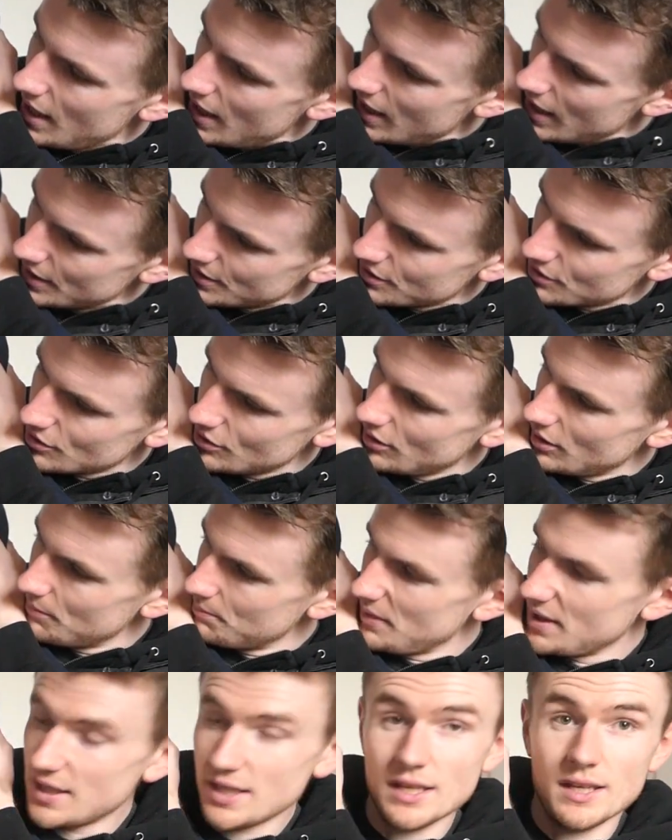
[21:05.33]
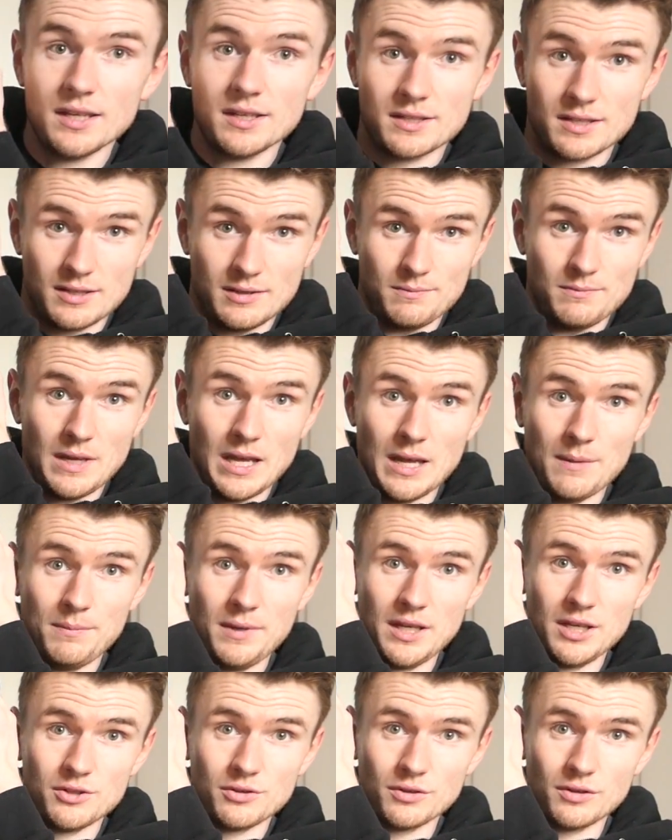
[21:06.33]
It's just got Mickey's
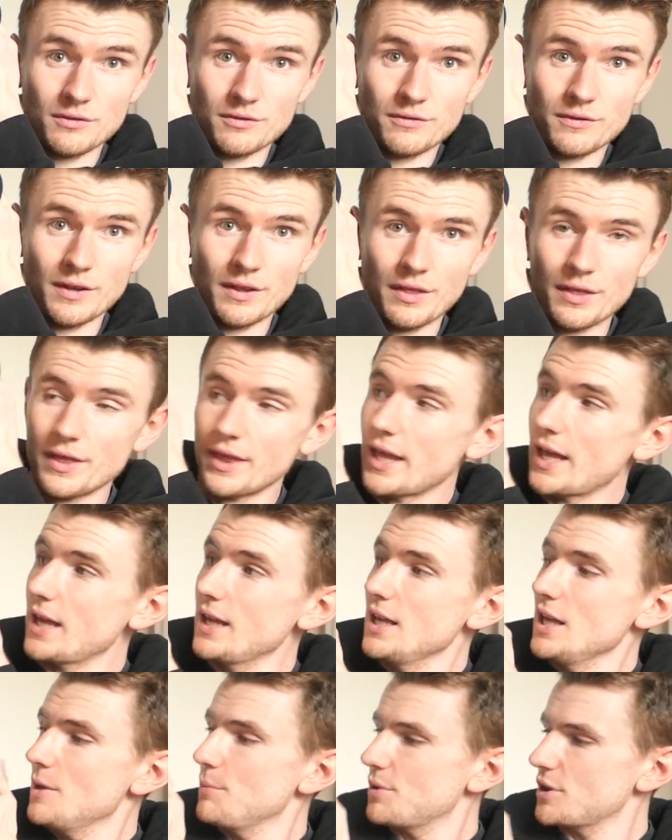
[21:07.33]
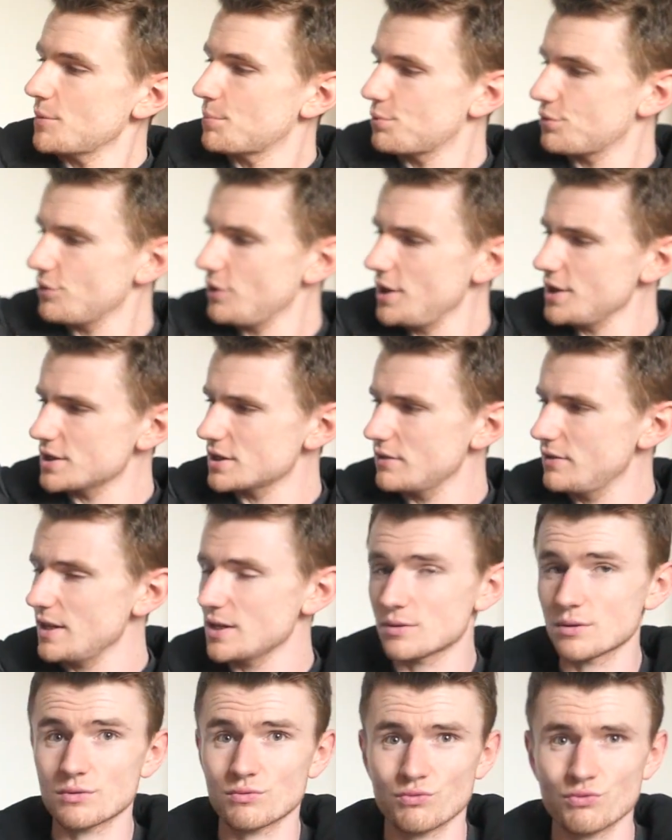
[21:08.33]
picture on the front there. But the price of this
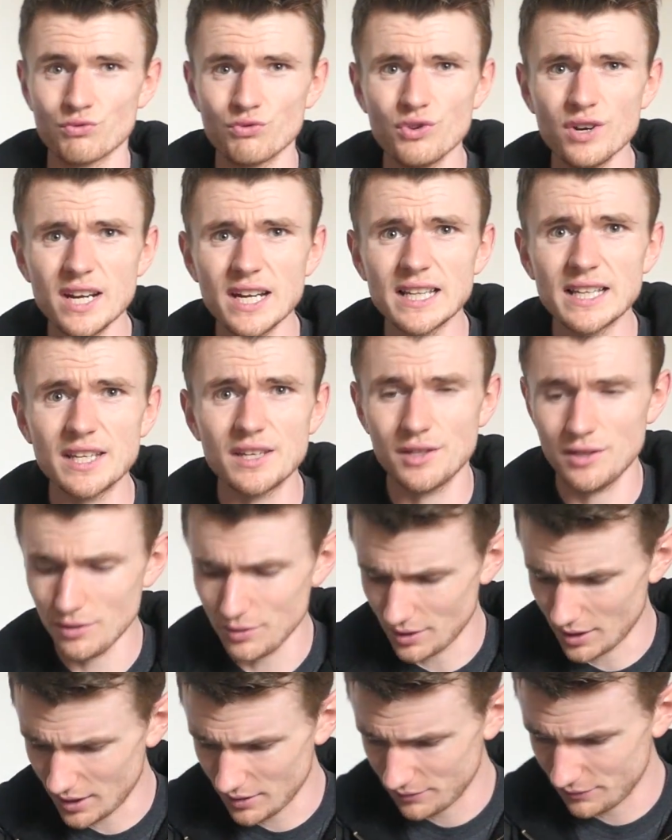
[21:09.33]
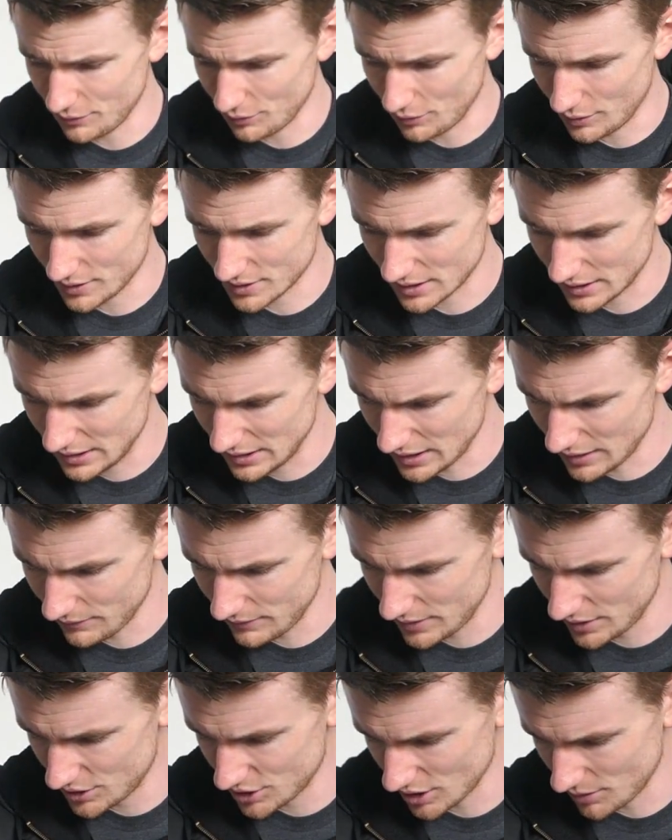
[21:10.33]
was really good, I thought. It's a
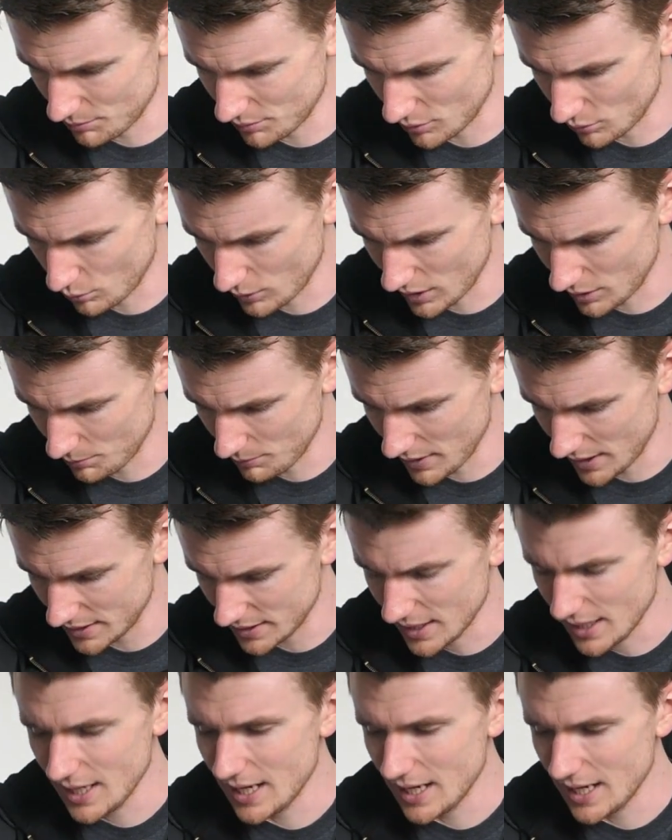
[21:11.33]
lovely jumper, well made.